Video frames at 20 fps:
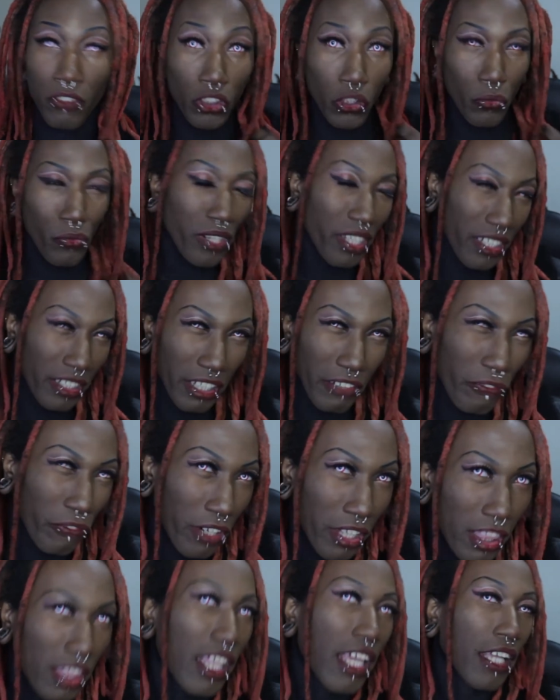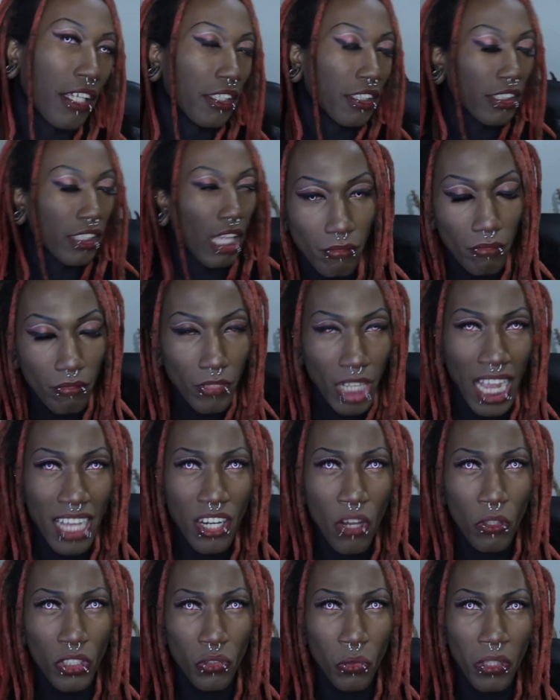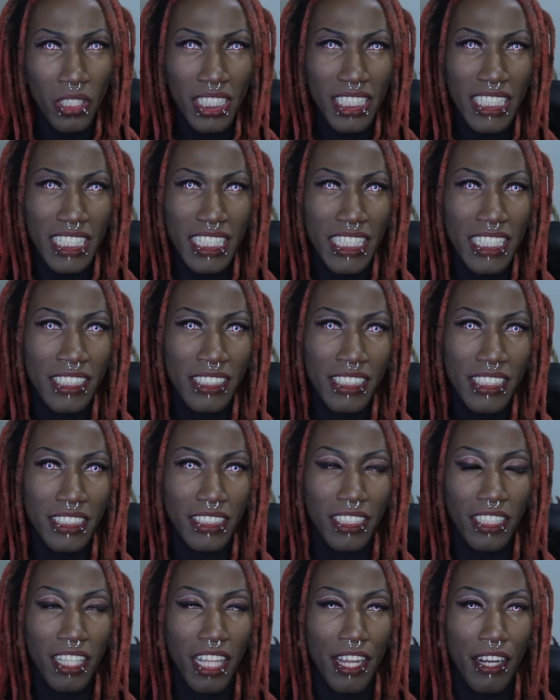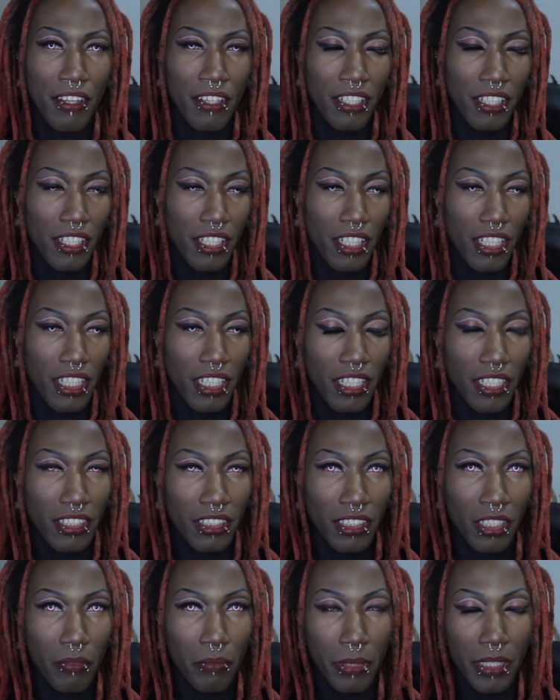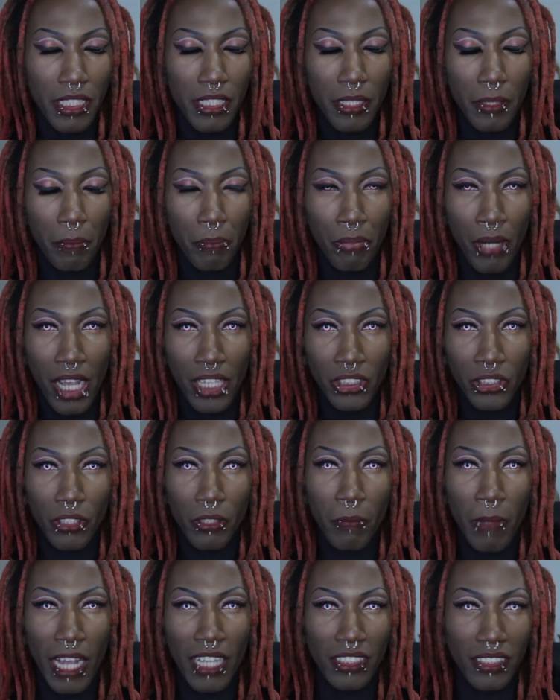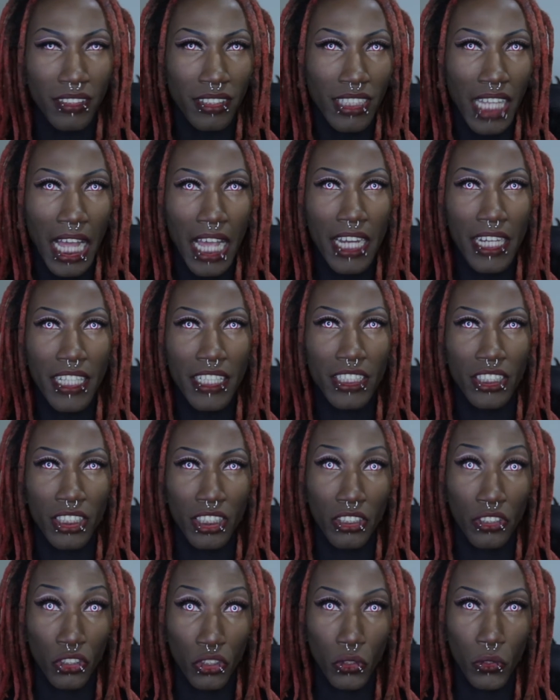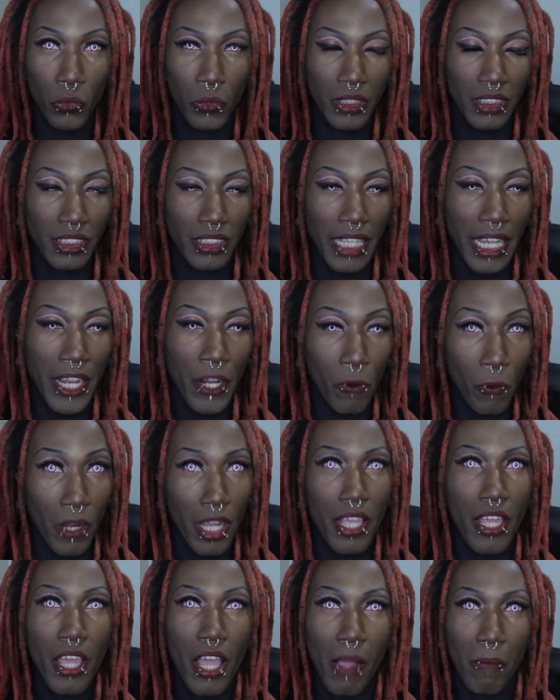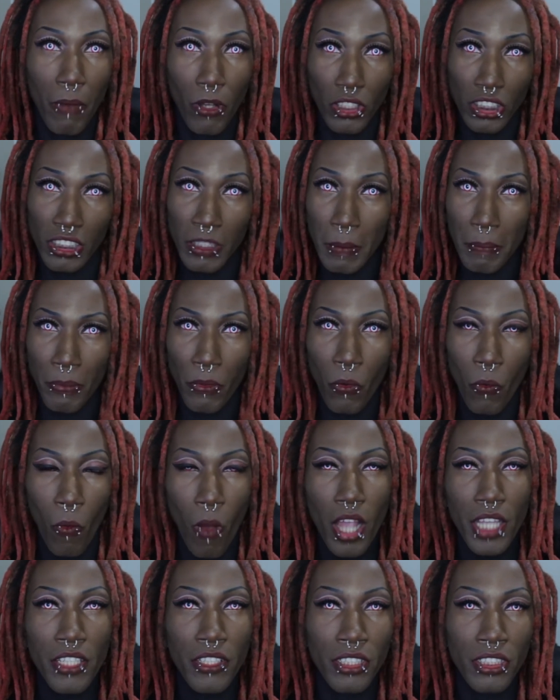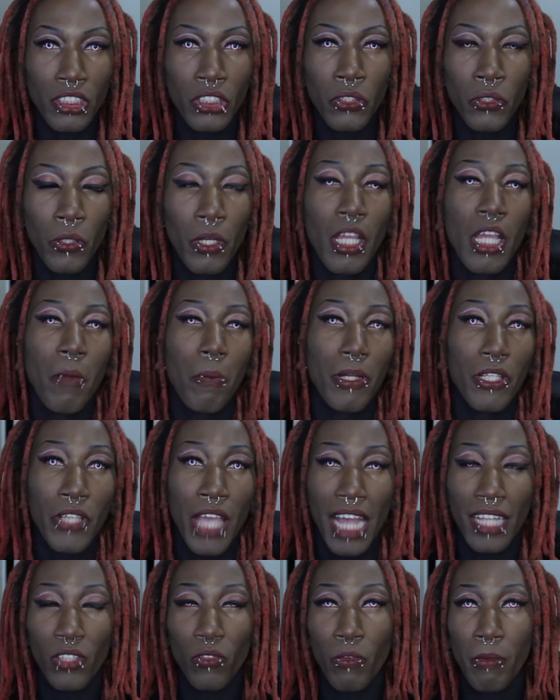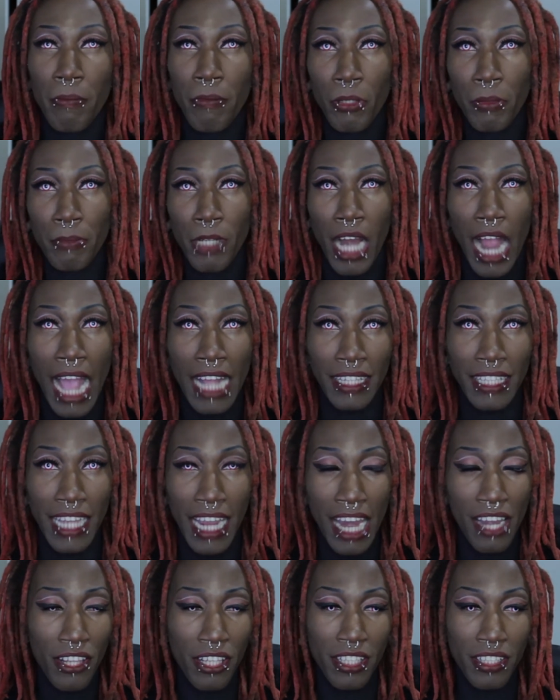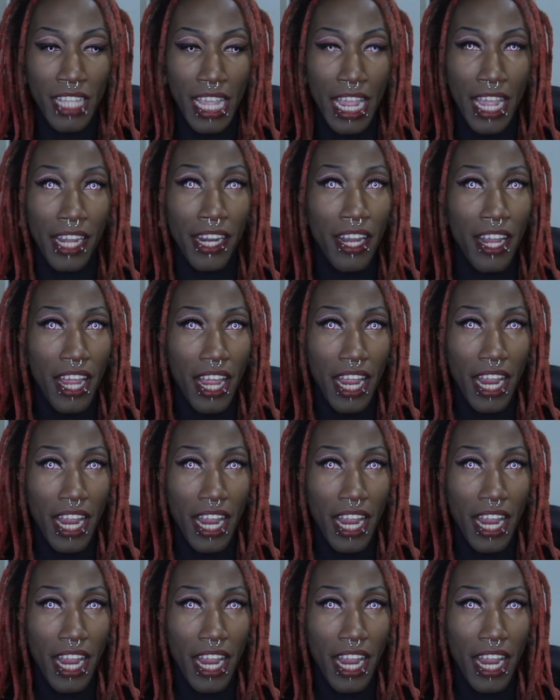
doing different things. I know it's really easy to like to be pressured by society to do and say what most people want you to do. But you have to remember at the end of the day,